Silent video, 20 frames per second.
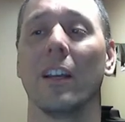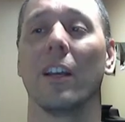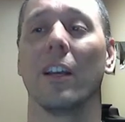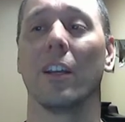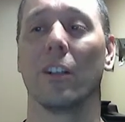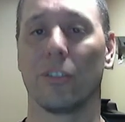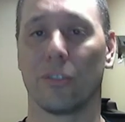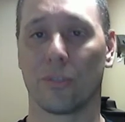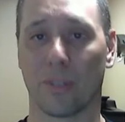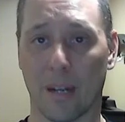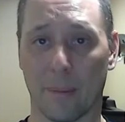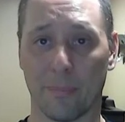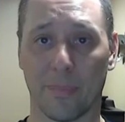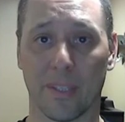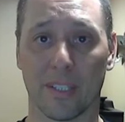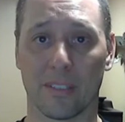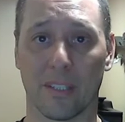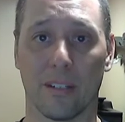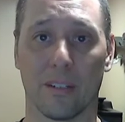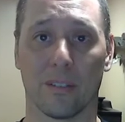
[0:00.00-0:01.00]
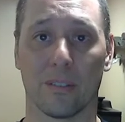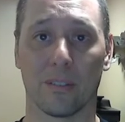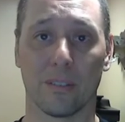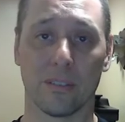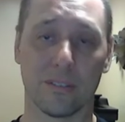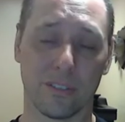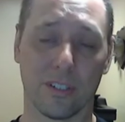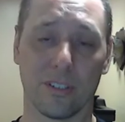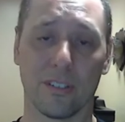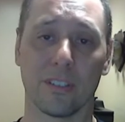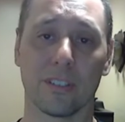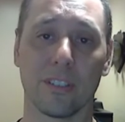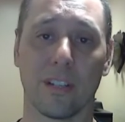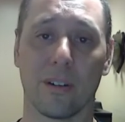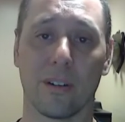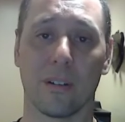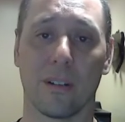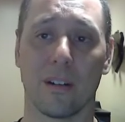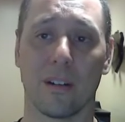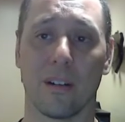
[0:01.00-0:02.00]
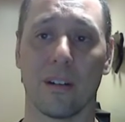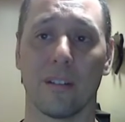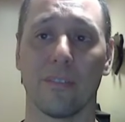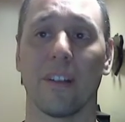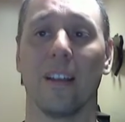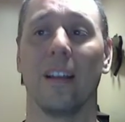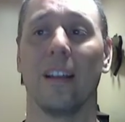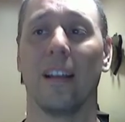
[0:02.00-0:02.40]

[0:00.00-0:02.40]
drop the tunnel, turn the tunnel off,